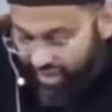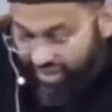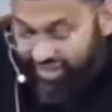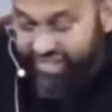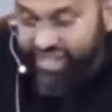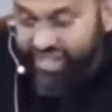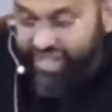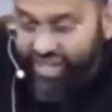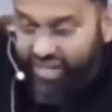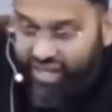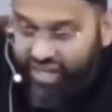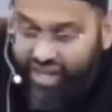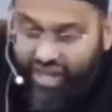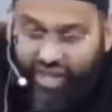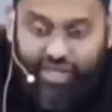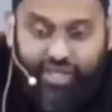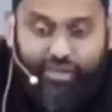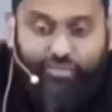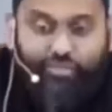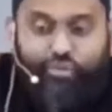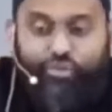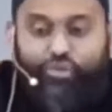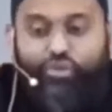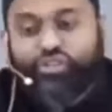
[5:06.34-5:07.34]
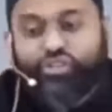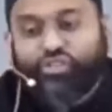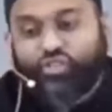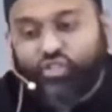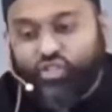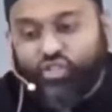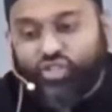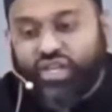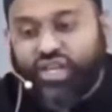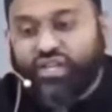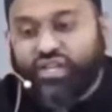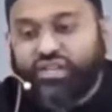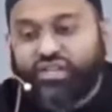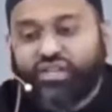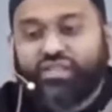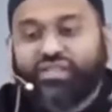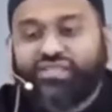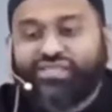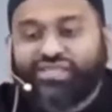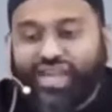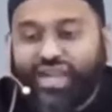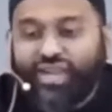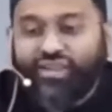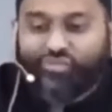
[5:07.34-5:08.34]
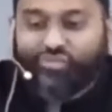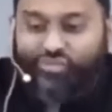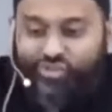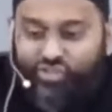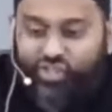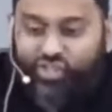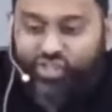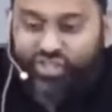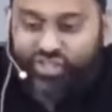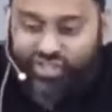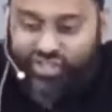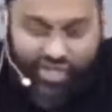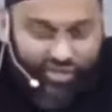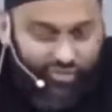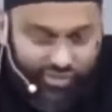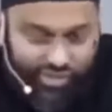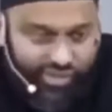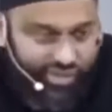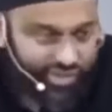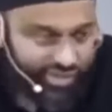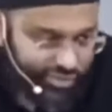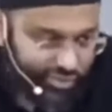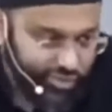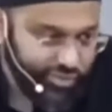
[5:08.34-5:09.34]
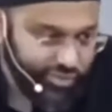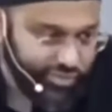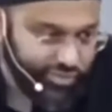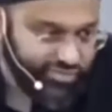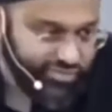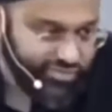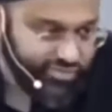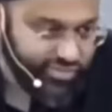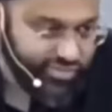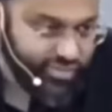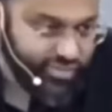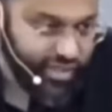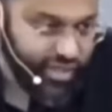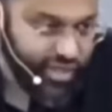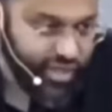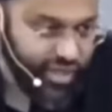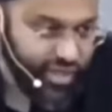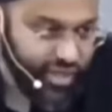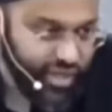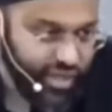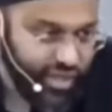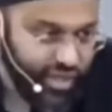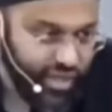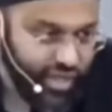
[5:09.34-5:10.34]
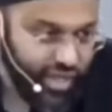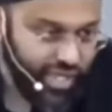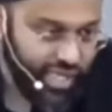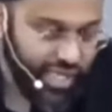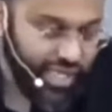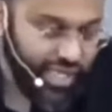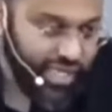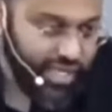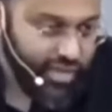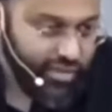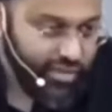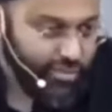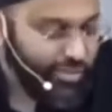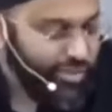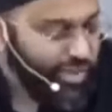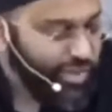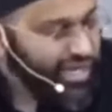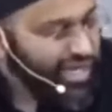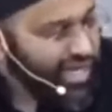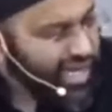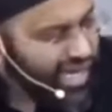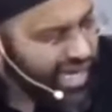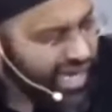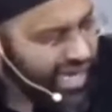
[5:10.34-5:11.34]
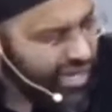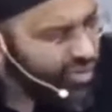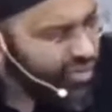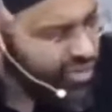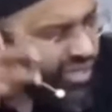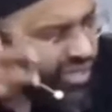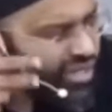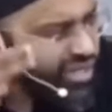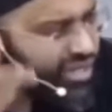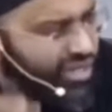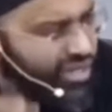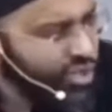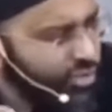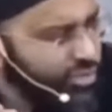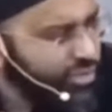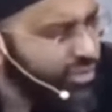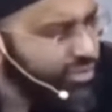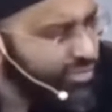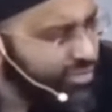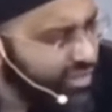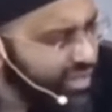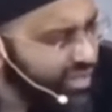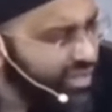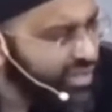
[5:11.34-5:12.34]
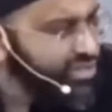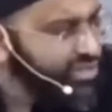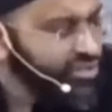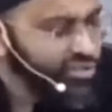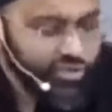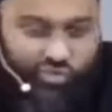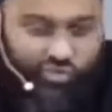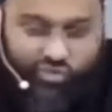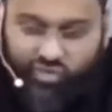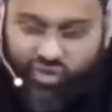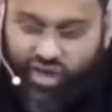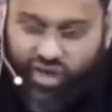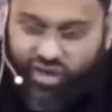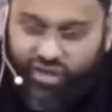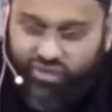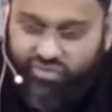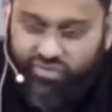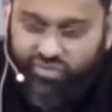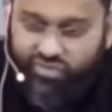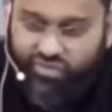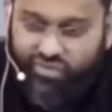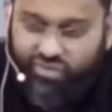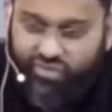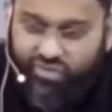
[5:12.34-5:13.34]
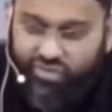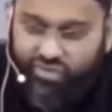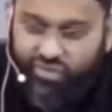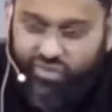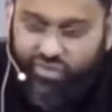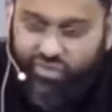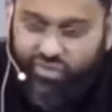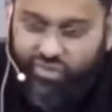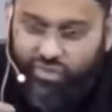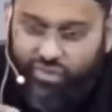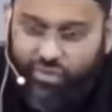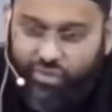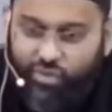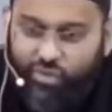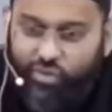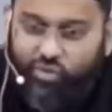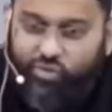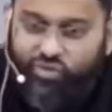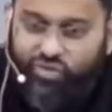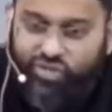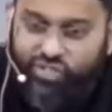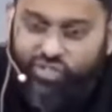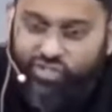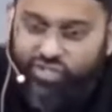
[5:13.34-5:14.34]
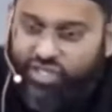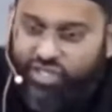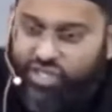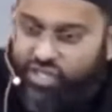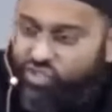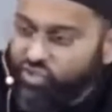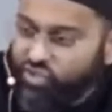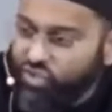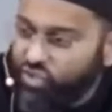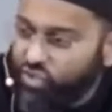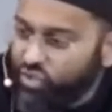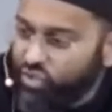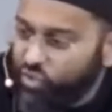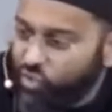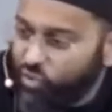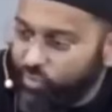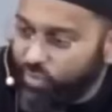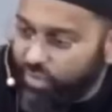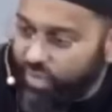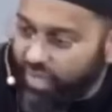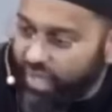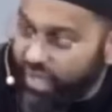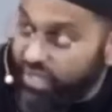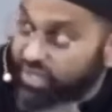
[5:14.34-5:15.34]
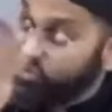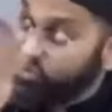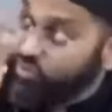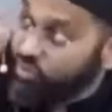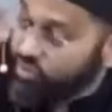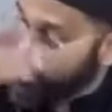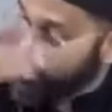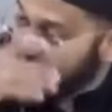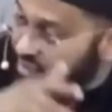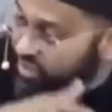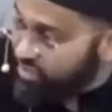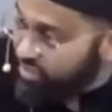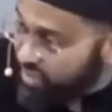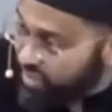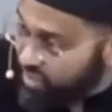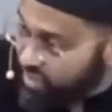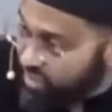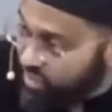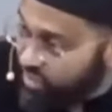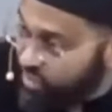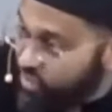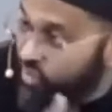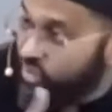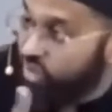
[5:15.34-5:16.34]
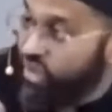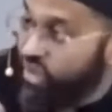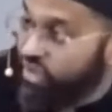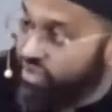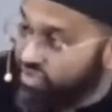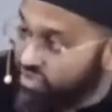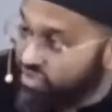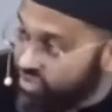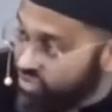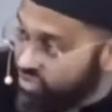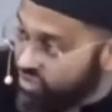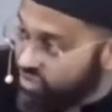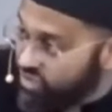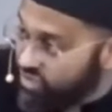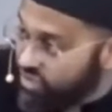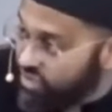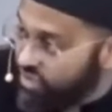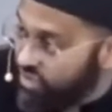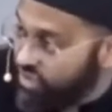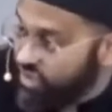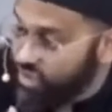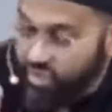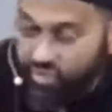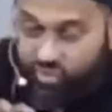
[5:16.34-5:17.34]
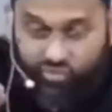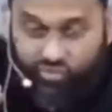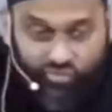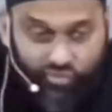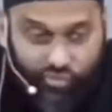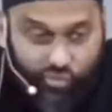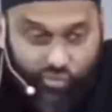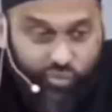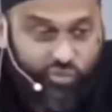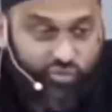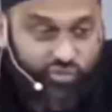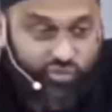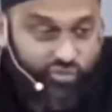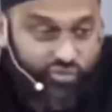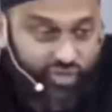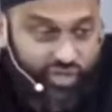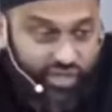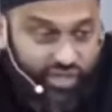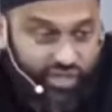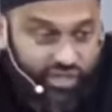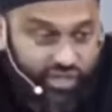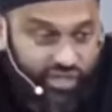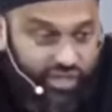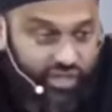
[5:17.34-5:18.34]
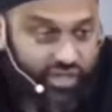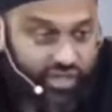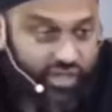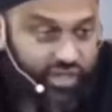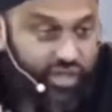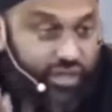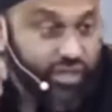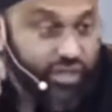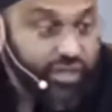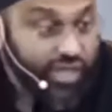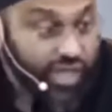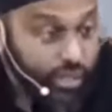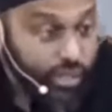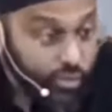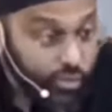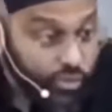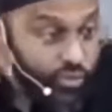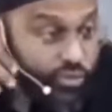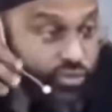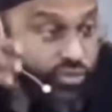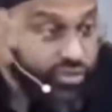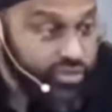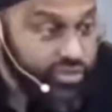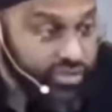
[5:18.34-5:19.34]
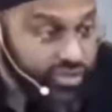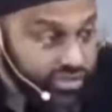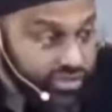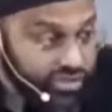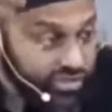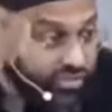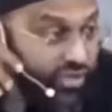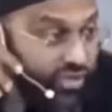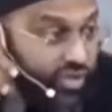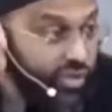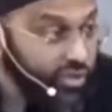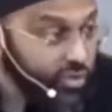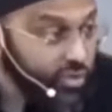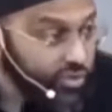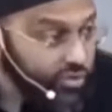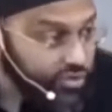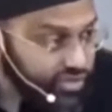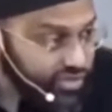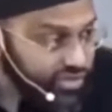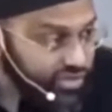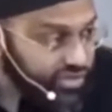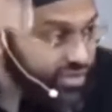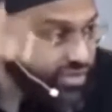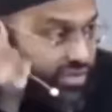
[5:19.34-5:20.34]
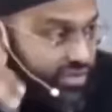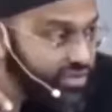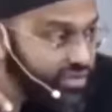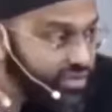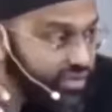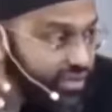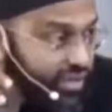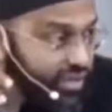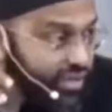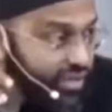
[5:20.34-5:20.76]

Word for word: Again, I appreciate the salvaging, I really do. But how can human beings survive? No vegetation, no plants with the sun, no oxygen, food, drink, thousands of years.